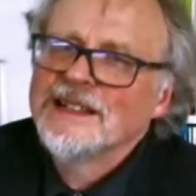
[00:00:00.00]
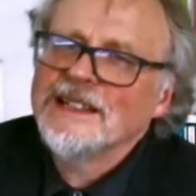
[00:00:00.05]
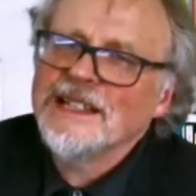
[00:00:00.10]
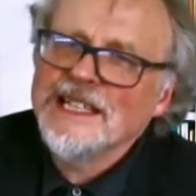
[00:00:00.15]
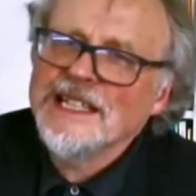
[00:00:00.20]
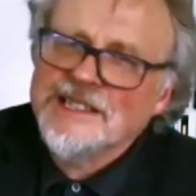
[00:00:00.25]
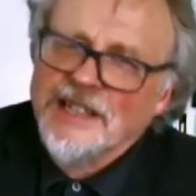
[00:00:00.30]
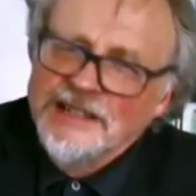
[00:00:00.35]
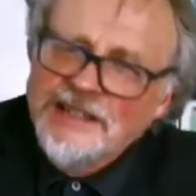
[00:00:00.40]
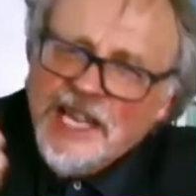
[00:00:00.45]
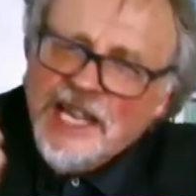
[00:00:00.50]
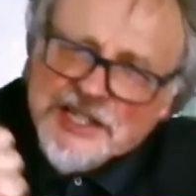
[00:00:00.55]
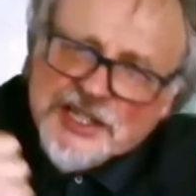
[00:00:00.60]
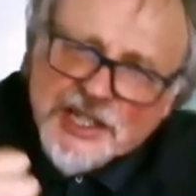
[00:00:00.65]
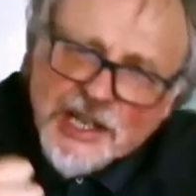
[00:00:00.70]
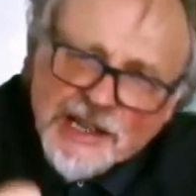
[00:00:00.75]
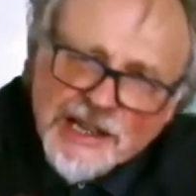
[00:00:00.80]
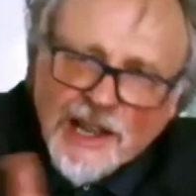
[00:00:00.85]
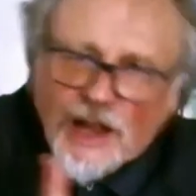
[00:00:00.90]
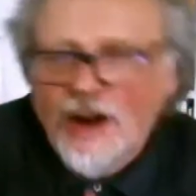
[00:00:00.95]

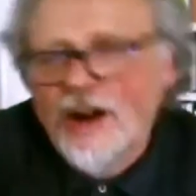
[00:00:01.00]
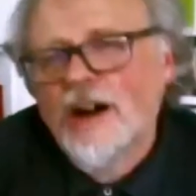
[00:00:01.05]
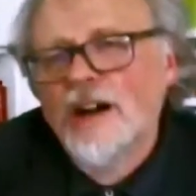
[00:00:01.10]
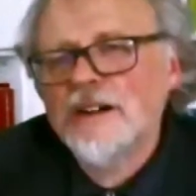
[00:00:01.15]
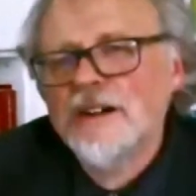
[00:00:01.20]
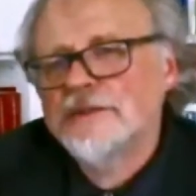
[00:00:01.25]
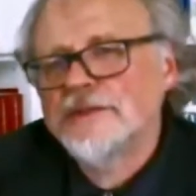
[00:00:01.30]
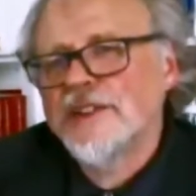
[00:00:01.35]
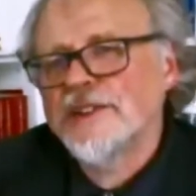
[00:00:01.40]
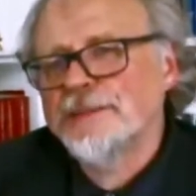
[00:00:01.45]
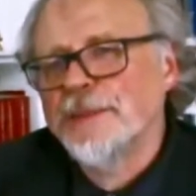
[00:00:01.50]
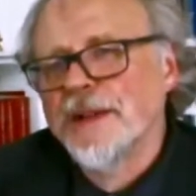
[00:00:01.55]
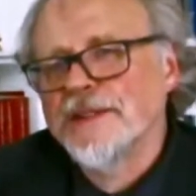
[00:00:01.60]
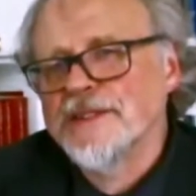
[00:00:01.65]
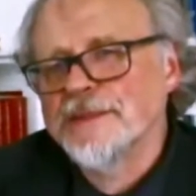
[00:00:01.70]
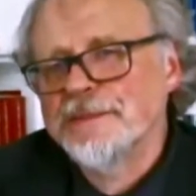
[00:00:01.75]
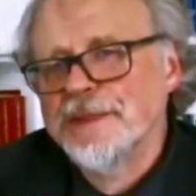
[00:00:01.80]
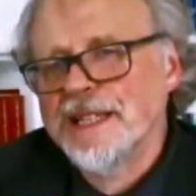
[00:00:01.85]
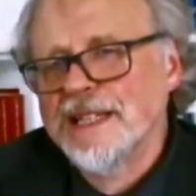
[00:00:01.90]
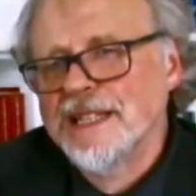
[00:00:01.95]
international law
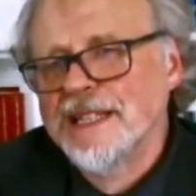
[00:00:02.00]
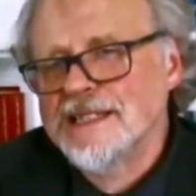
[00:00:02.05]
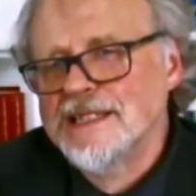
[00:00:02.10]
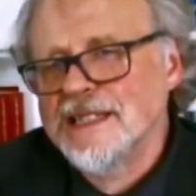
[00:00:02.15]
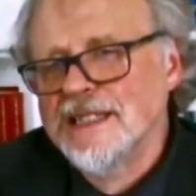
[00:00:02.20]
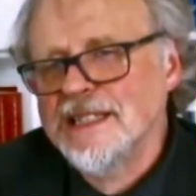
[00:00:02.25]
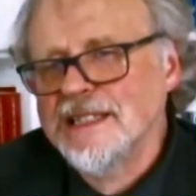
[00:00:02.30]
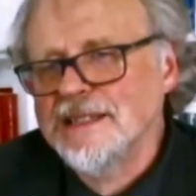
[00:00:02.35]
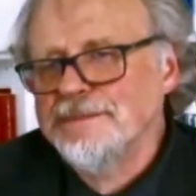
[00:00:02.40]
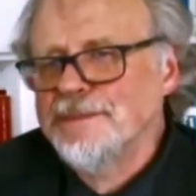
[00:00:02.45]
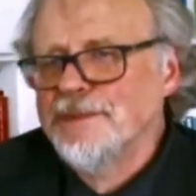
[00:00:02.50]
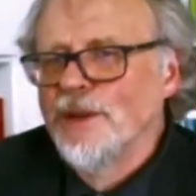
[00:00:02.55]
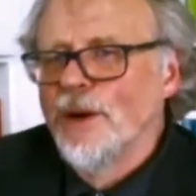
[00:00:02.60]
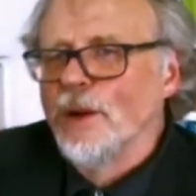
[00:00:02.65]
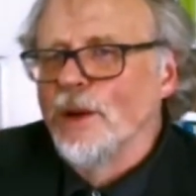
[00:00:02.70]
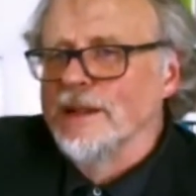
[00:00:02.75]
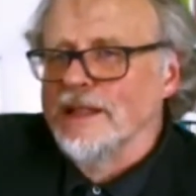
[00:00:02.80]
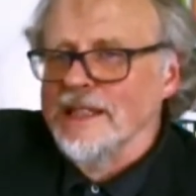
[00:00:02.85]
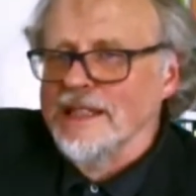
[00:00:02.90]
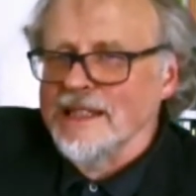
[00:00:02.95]
responsibility,
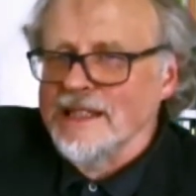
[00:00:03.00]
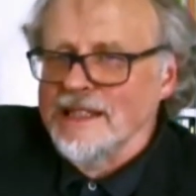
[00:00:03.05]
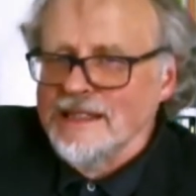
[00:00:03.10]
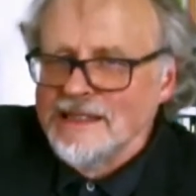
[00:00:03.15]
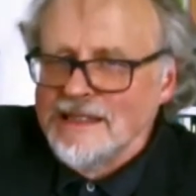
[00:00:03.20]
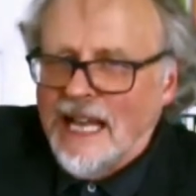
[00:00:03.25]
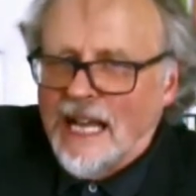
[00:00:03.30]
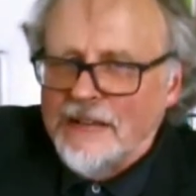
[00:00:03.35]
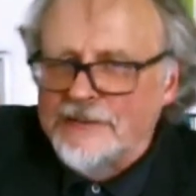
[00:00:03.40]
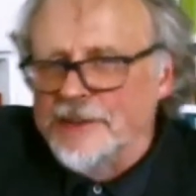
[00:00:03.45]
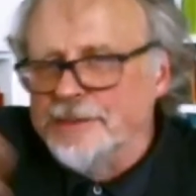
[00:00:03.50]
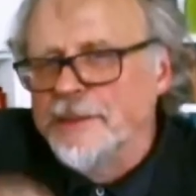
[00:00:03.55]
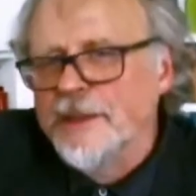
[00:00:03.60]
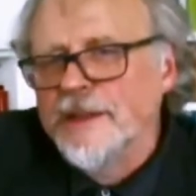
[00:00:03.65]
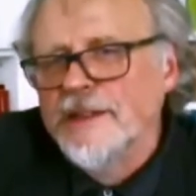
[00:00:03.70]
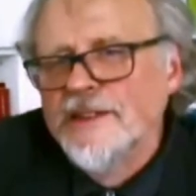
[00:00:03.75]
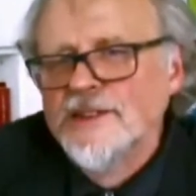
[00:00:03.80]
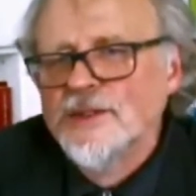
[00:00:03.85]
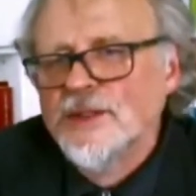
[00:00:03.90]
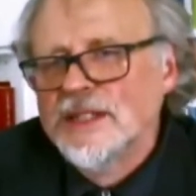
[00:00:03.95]
holding
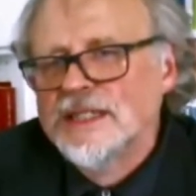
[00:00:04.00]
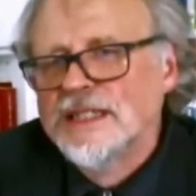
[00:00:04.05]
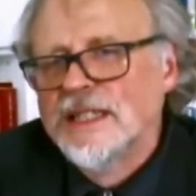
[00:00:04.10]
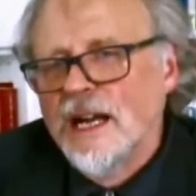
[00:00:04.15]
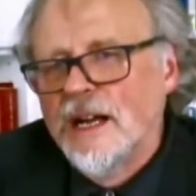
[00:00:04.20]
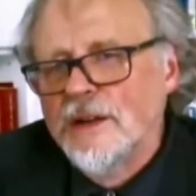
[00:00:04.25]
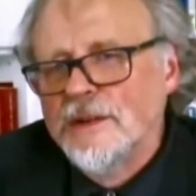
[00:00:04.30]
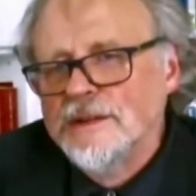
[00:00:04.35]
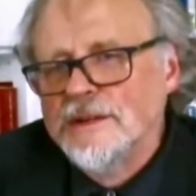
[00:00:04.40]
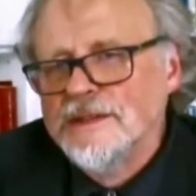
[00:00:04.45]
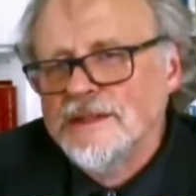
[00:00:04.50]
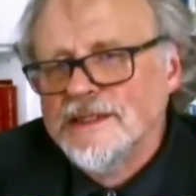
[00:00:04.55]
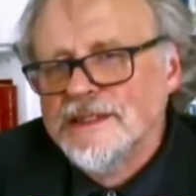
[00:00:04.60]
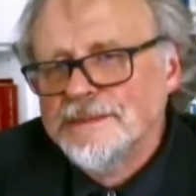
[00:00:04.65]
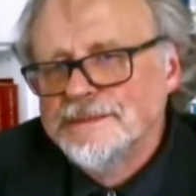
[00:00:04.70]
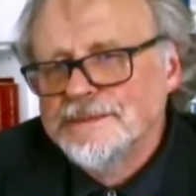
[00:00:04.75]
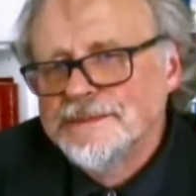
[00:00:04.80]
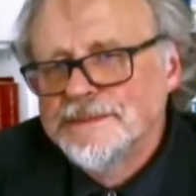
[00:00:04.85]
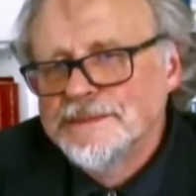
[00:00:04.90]
governments to account;